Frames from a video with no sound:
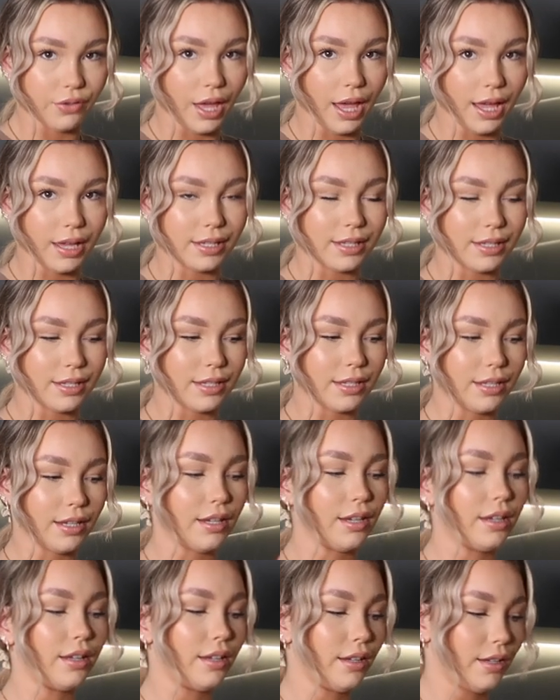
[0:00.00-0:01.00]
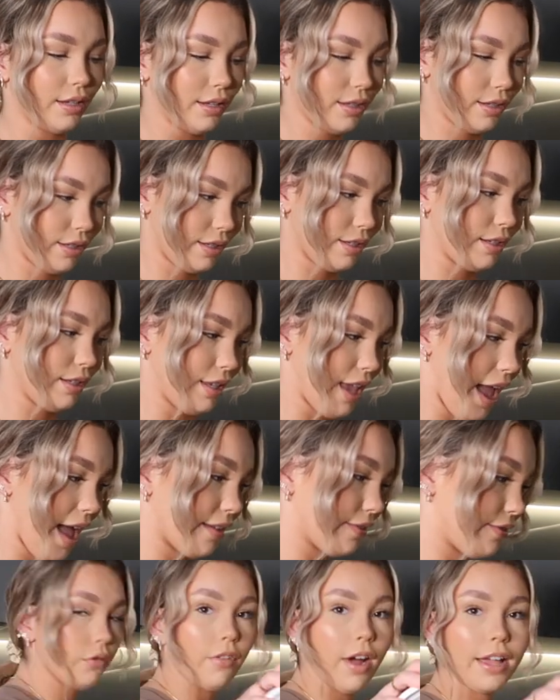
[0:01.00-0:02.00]
this. Yeah.
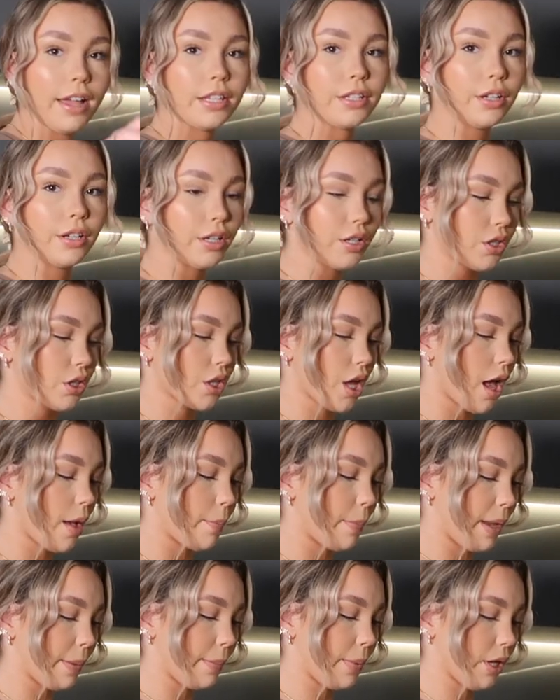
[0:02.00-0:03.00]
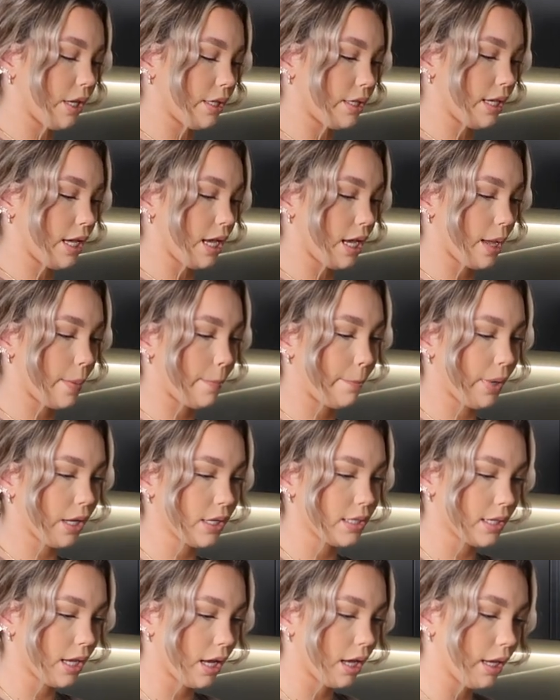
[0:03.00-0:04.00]
Right, so I'm gonna start by putting
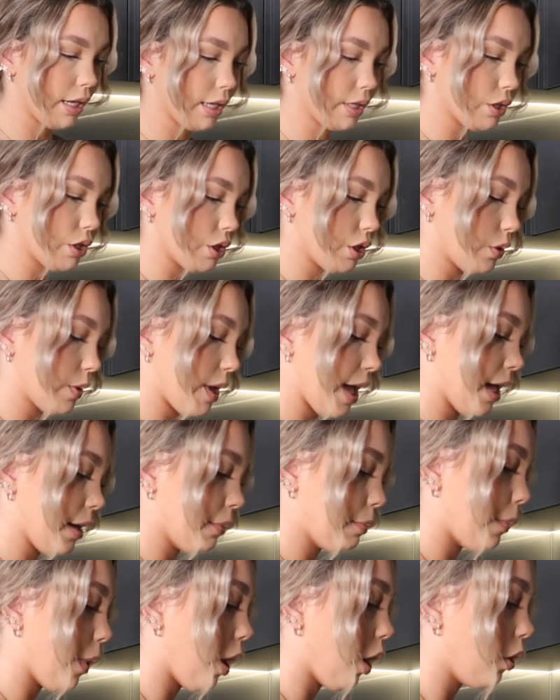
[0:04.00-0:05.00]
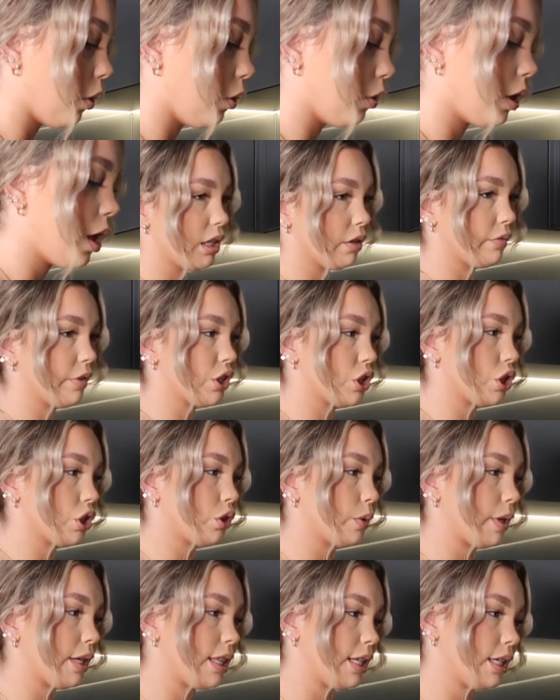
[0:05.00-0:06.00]
butter into a bowl. The
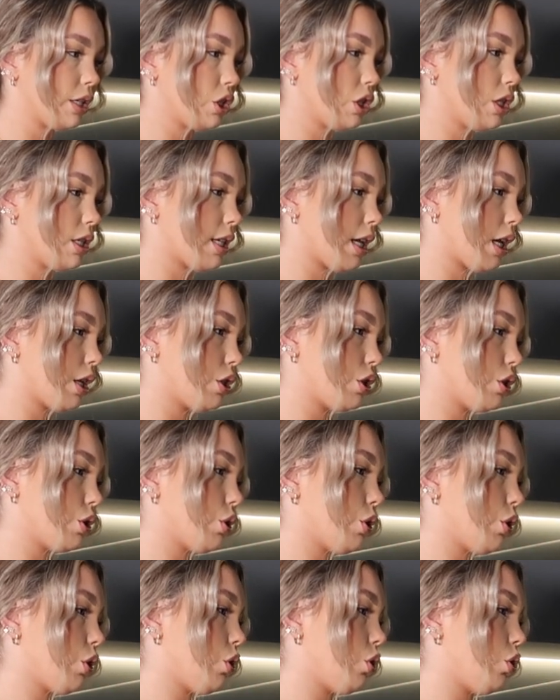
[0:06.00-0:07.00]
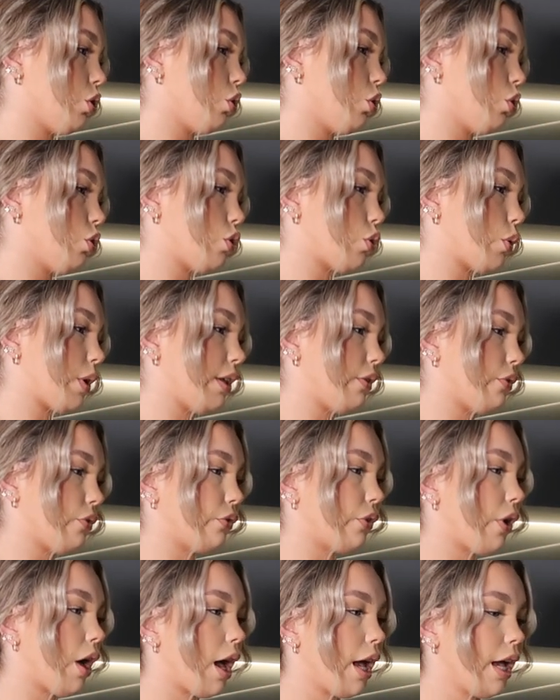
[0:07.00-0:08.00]
original, I think she said
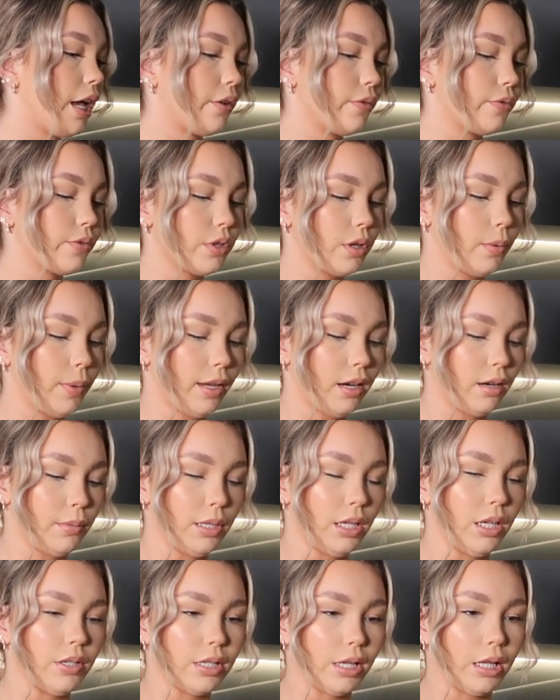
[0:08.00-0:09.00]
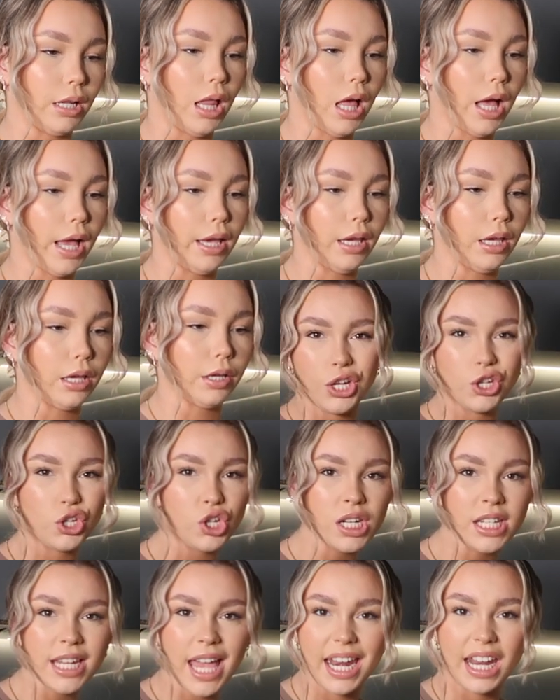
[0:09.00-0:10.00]
225, so we're gonna be using like
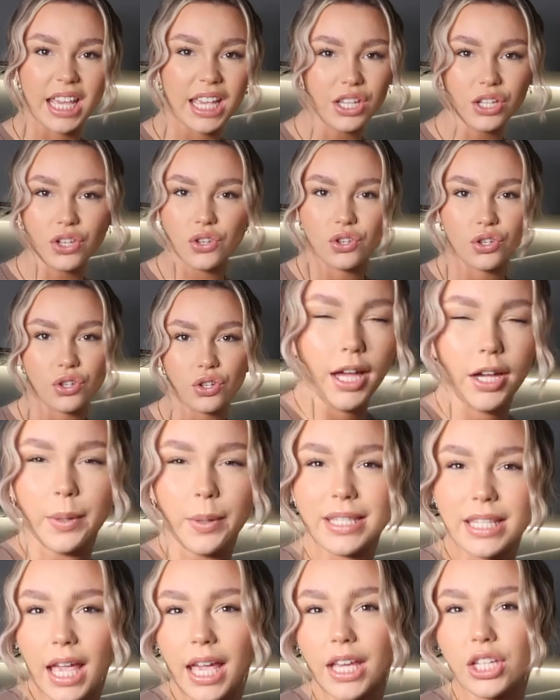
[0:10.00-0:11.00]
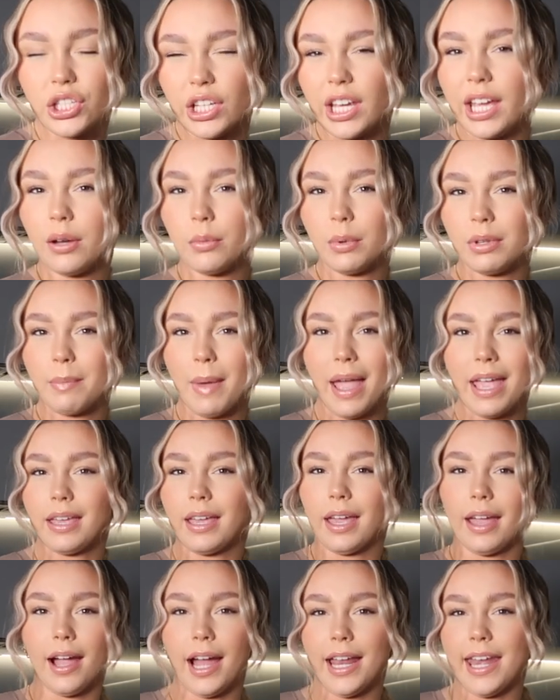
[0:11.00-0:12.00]
110-ish. I always ish it with
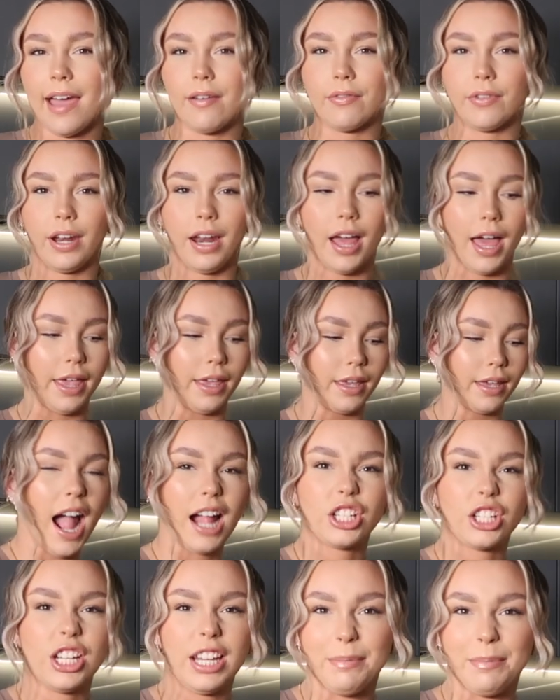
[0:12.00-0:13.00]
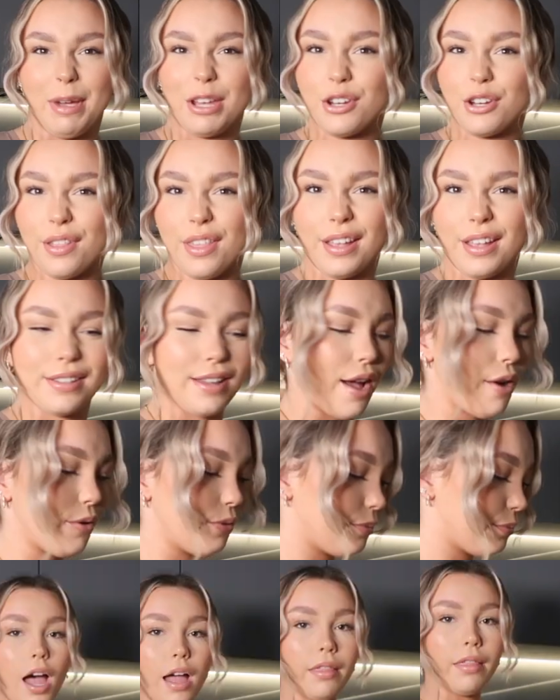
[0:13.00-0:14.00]
baking. I never like actually measure things out.
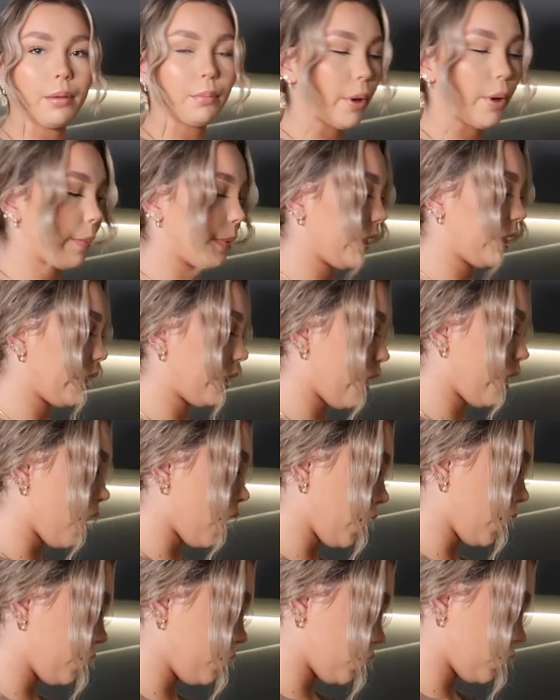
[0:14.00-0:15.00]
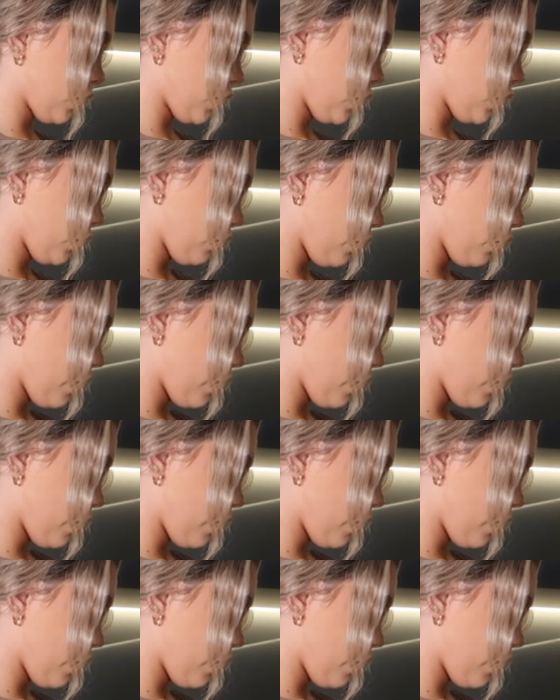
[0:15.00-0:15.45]
And then popping in 100